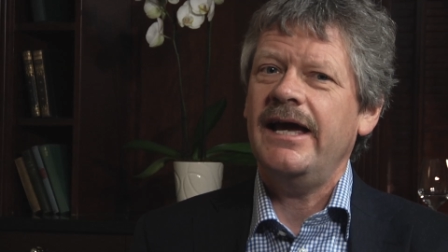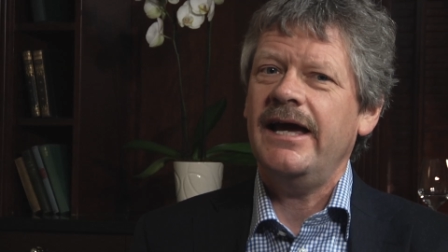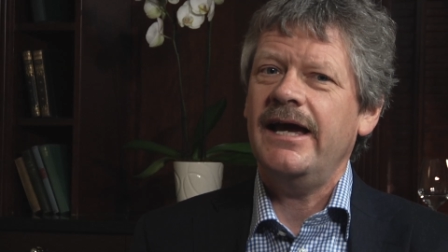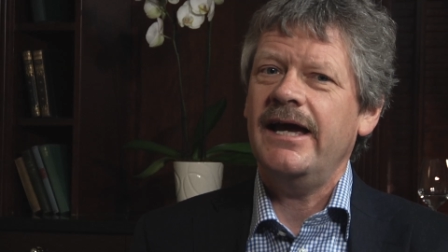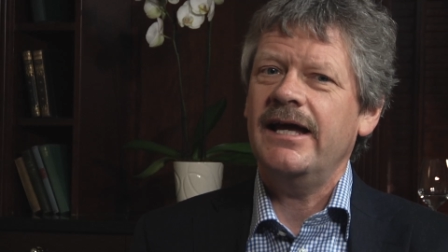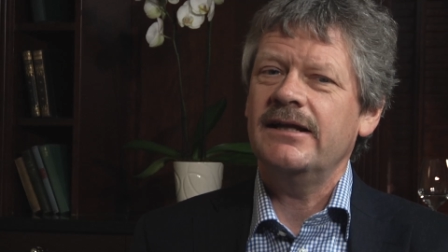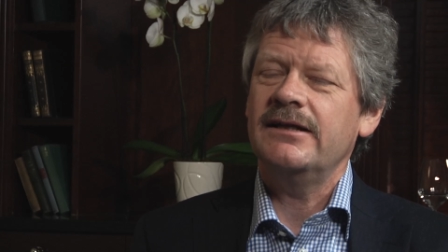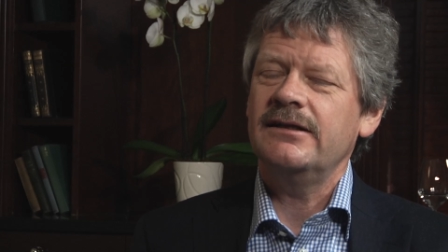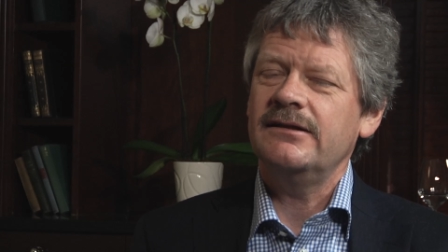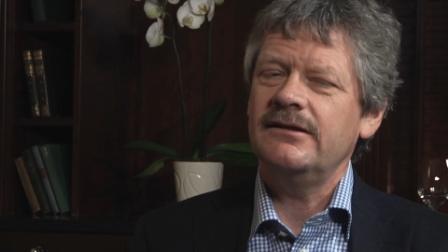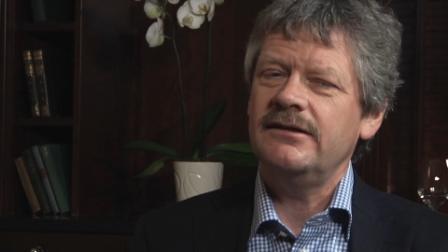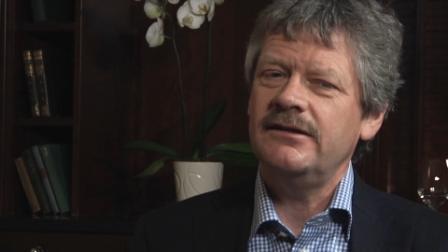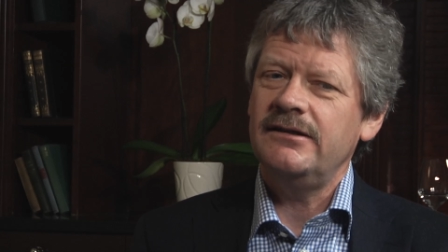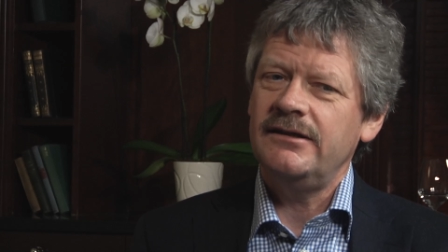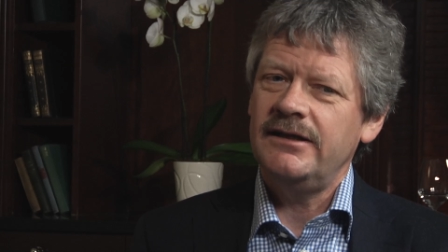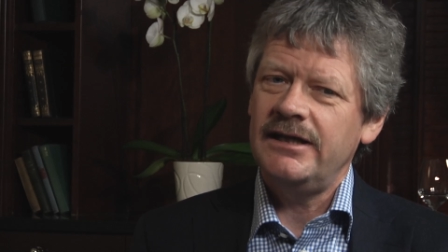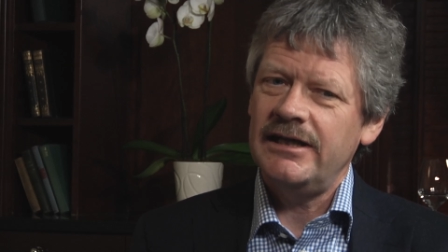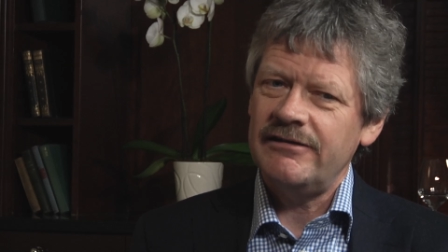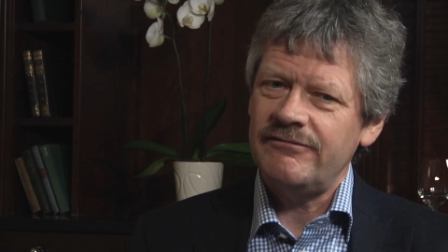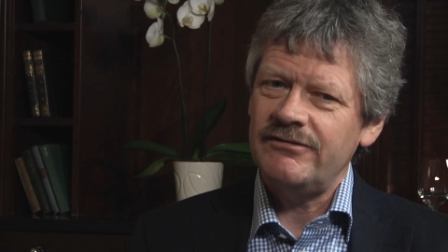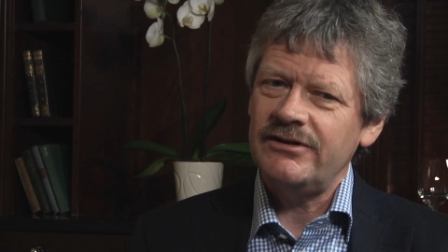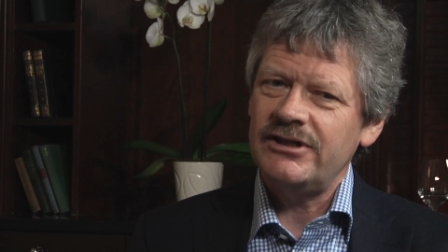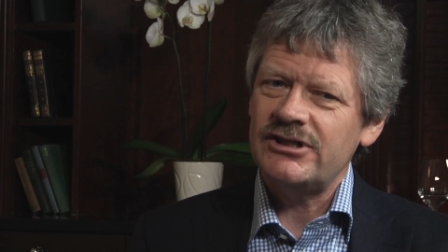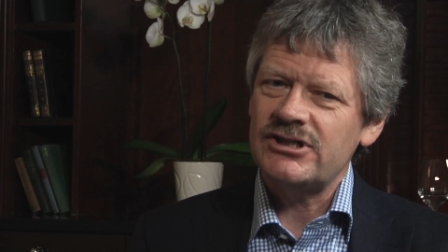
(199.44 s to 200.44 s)

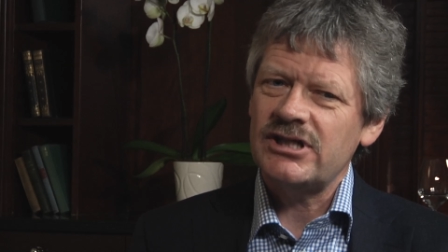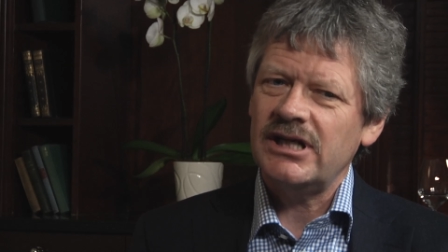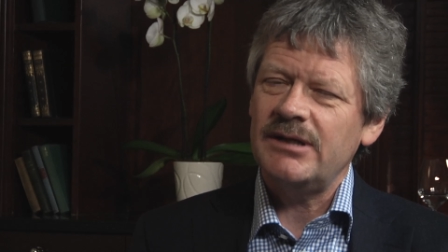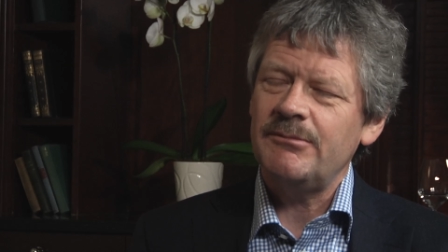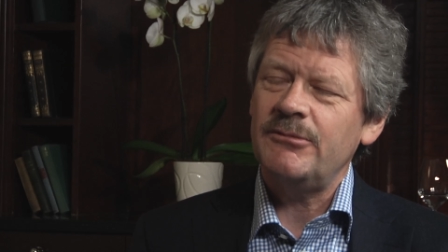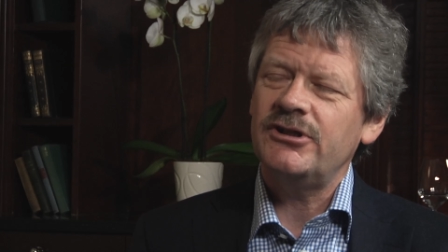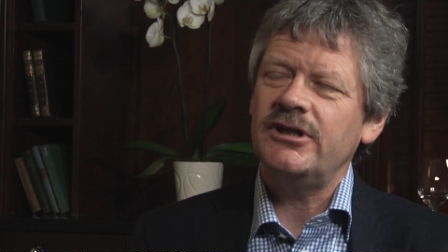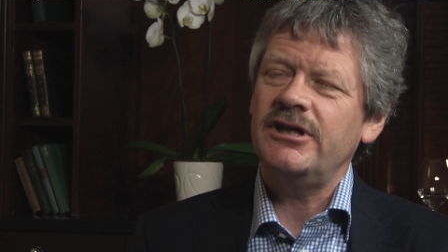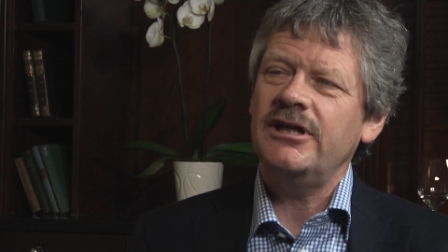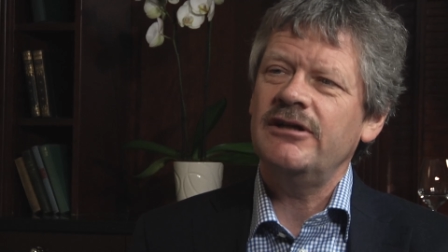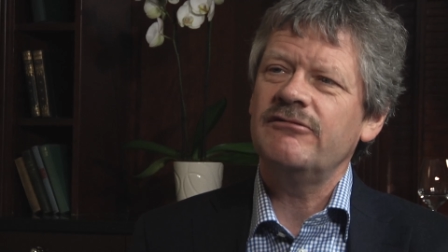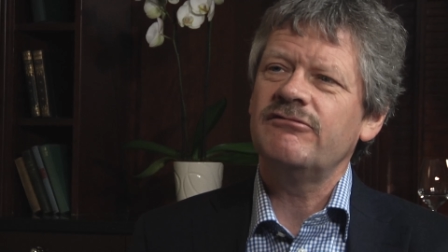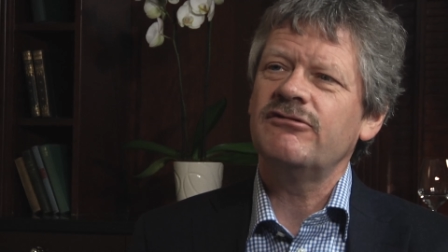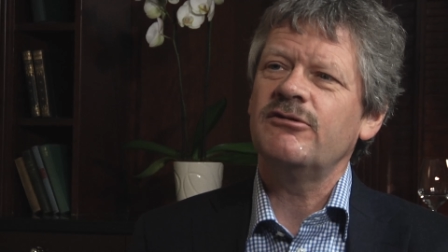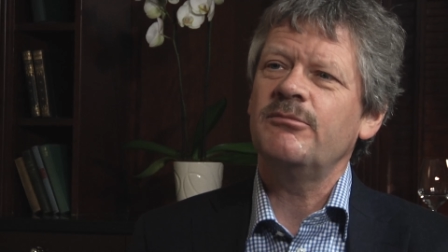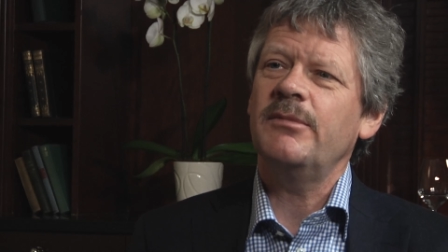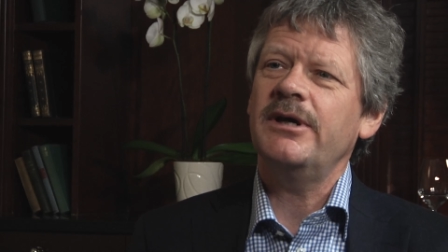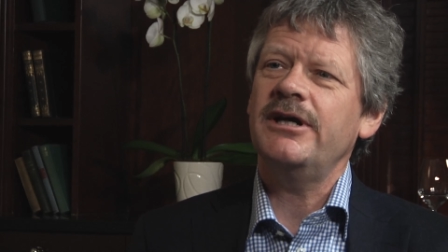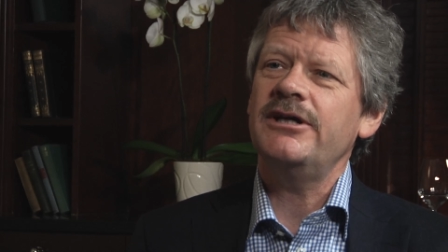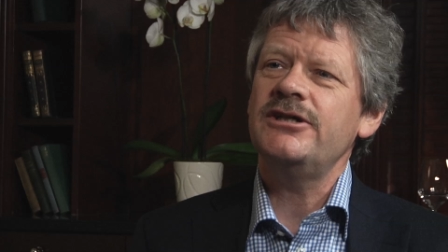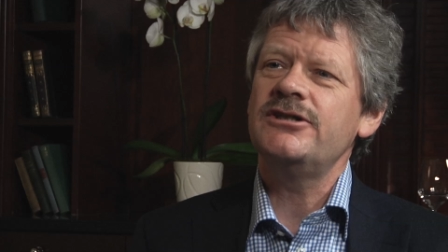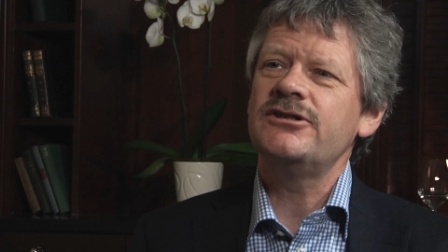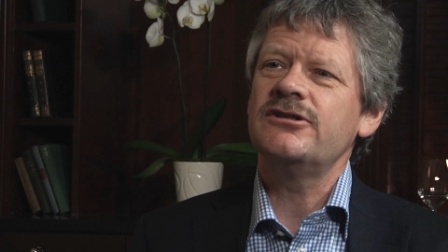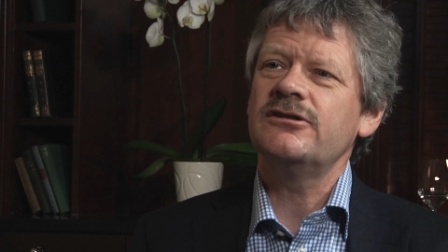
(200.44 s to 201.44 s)
And given this limited
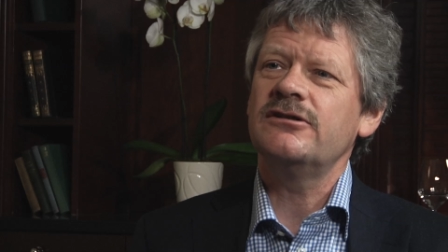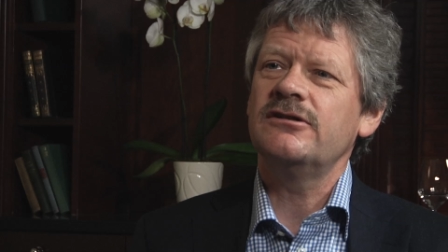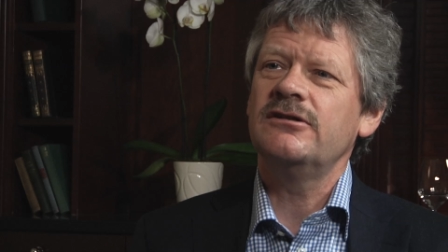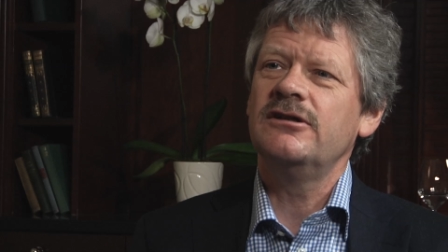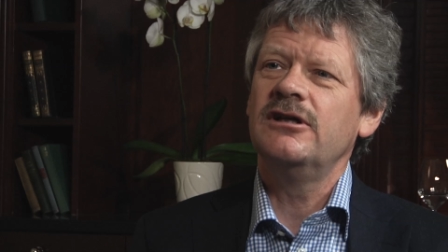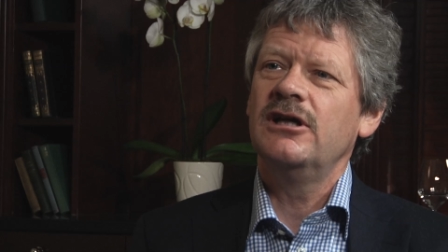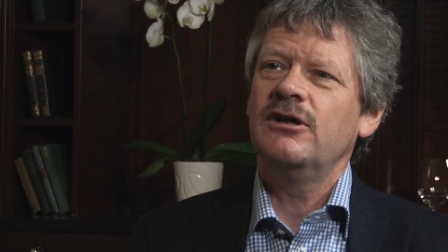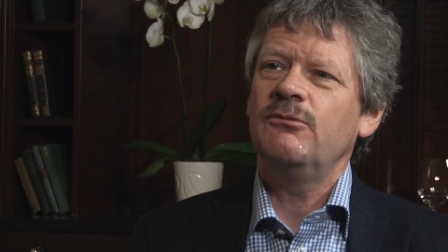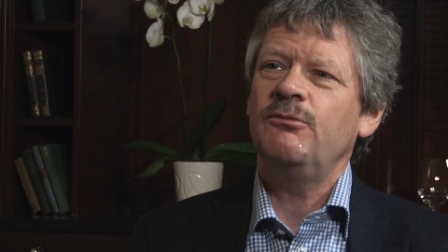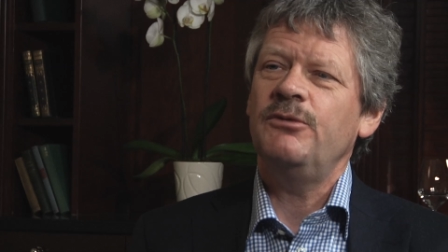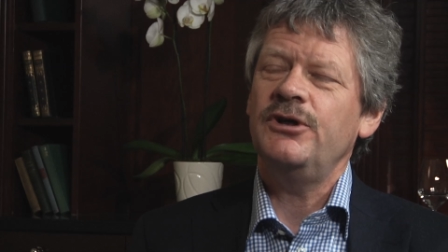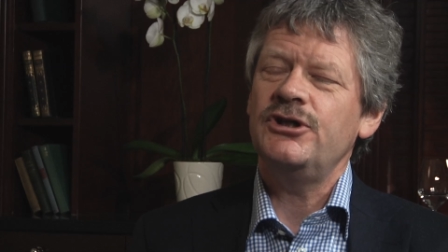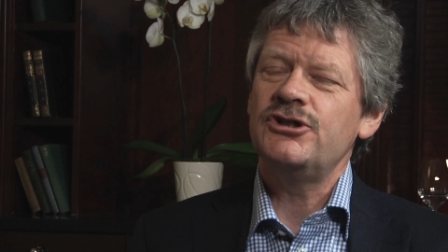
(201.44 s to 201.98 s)
information,